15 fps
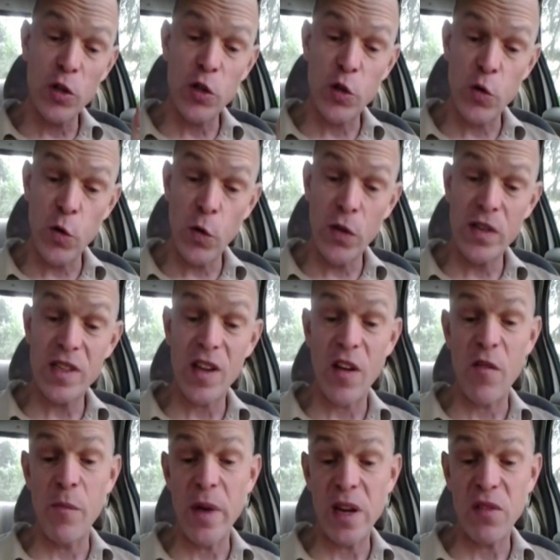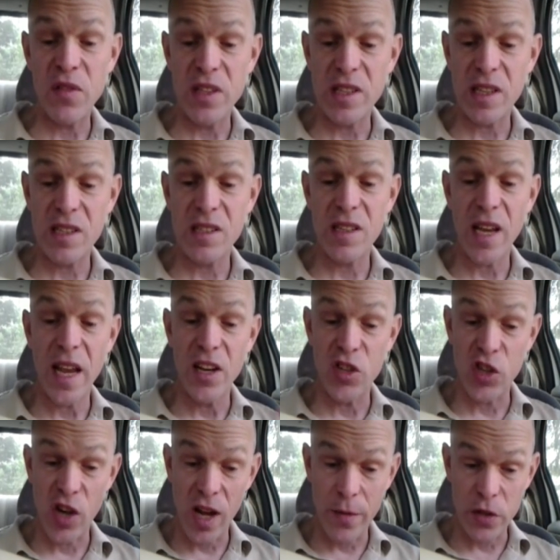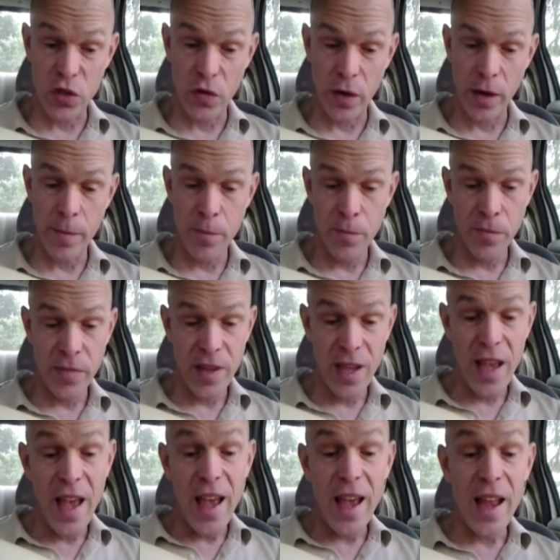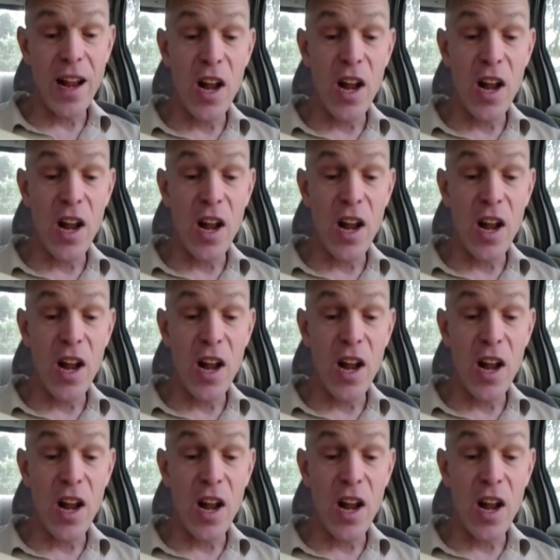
eternal truths of metaphysics and geometry,